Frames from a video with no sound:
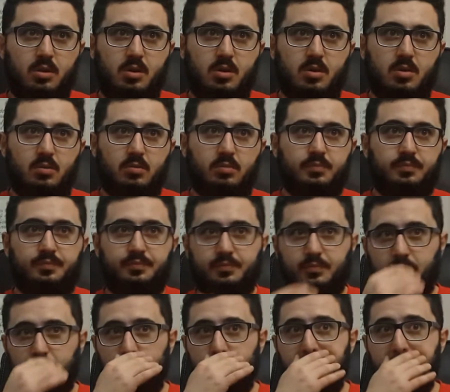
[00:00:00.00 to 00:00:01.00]
You know,
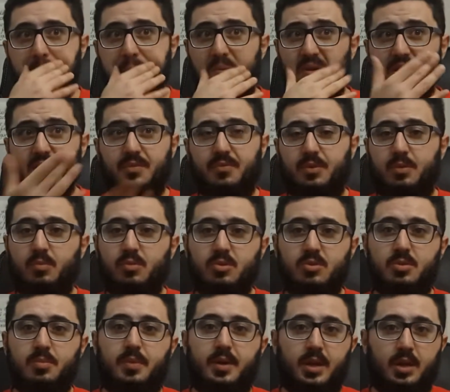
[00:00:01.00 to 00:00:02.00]
but if you're a
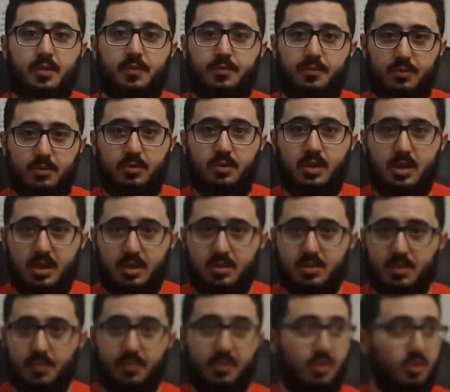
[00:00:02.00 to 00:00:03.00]
motorbike, if you
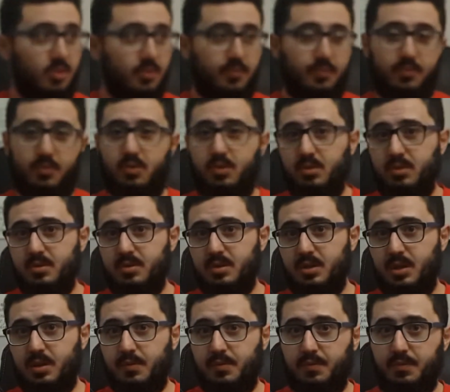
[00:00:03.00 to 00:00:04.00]
hit something, you'll fall
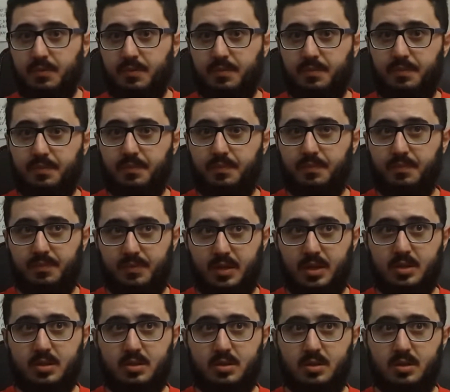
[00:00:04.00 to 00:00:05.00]
yourself.
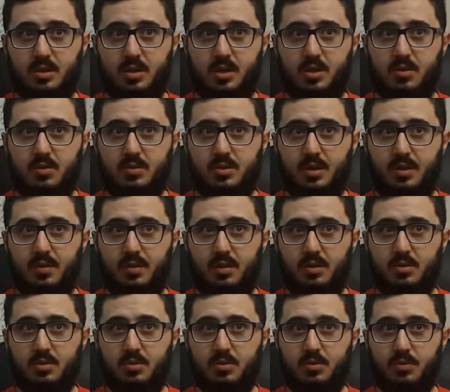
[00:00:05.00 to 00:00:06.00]
That's an idiotic
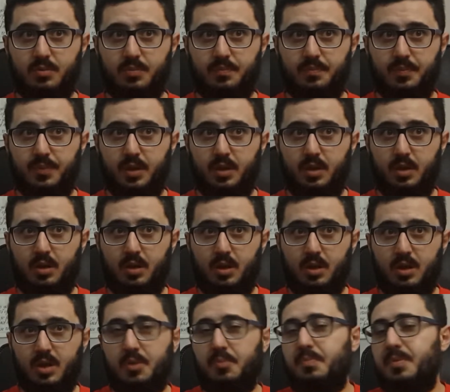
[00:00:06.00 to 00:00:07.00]
thing to do.
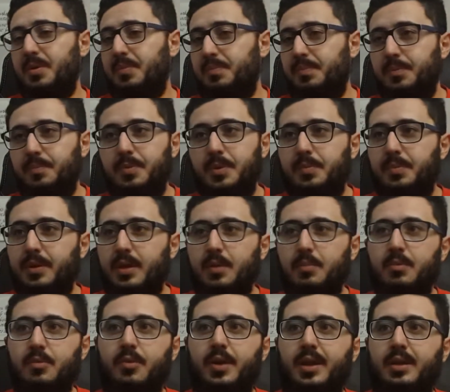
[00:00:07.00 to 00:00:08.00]
There are people, people
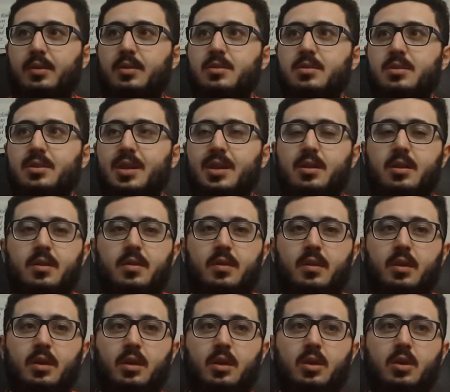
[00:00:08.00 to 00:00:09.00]
can be reckless in
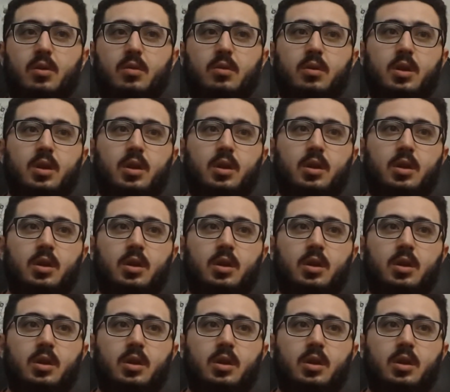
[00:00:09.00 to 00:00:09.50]
anything, you know.